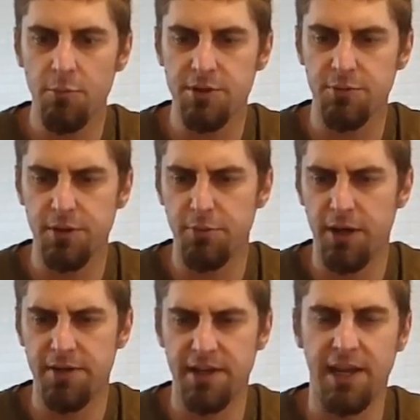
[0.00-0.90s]
works really
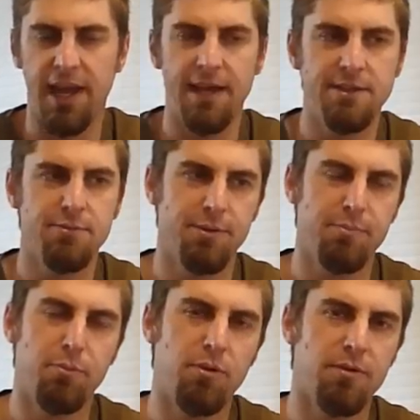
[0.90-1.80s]
well, and then it ends
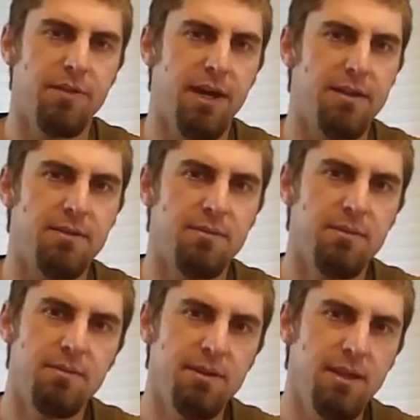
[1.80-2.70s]
with more of that
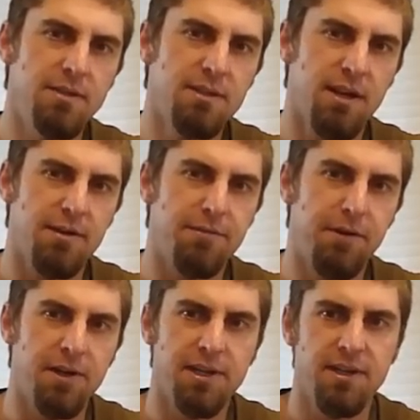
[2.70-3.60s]
yeast kind of
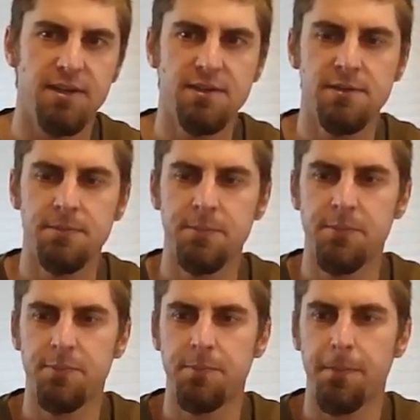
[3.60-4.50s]
funkiness.
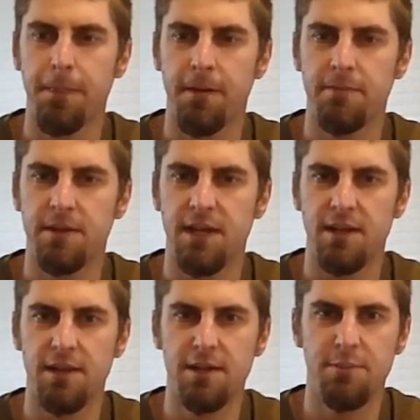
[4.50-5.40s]
Get a
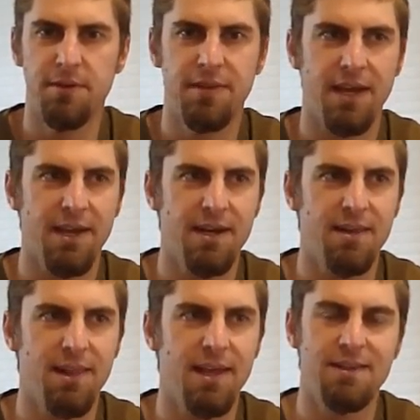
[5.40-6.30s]
little bit of that kind
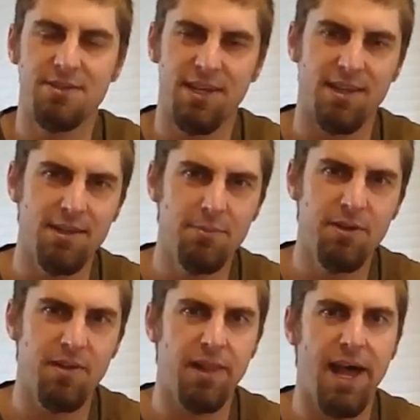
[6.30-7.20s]
of, there's like a little
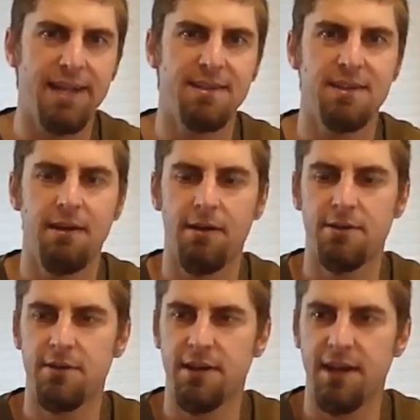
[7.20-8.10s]
bit of lactic
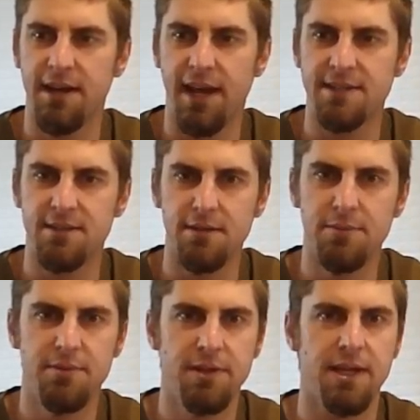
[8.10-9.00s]
character. It kind of adds a little
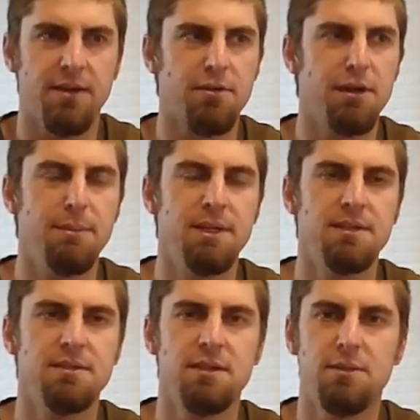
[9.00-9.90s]
bit of like
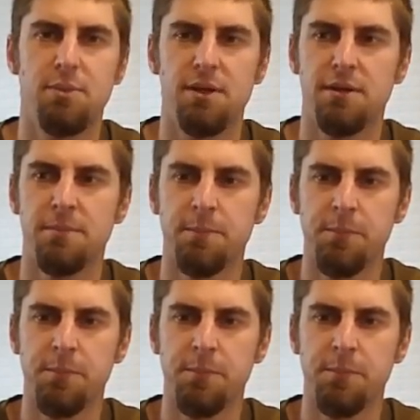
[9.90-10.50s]
creaminess to the beer.